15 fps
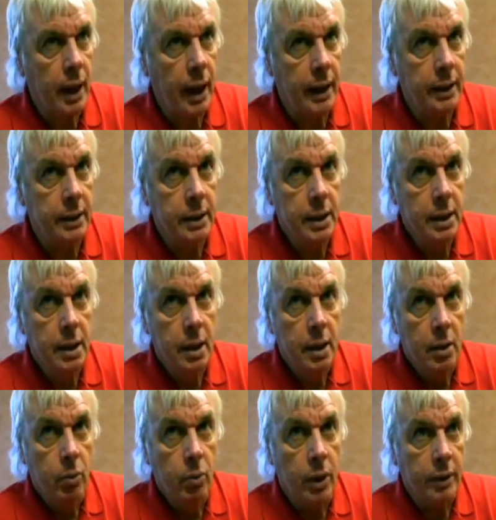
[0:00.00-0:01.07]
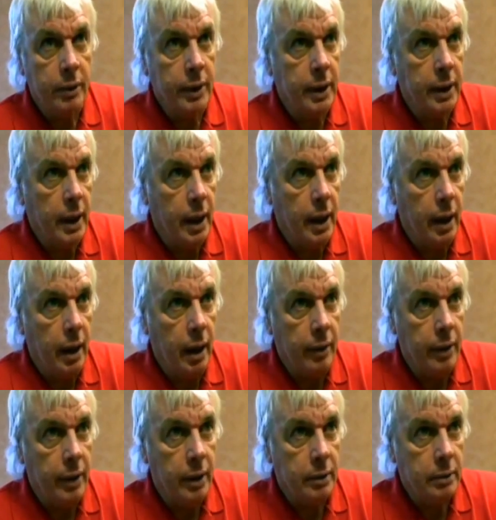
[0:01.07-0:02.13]
And one of the
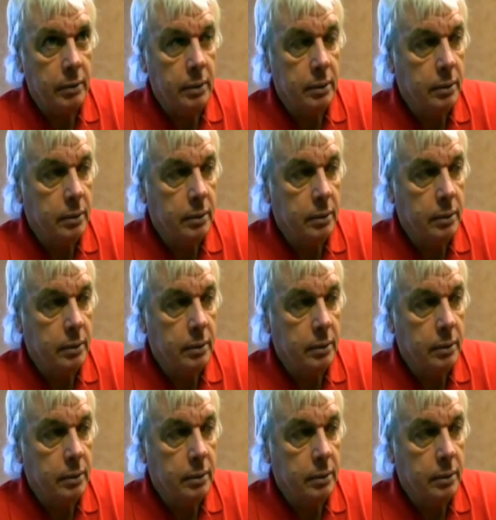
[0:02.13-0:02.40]
other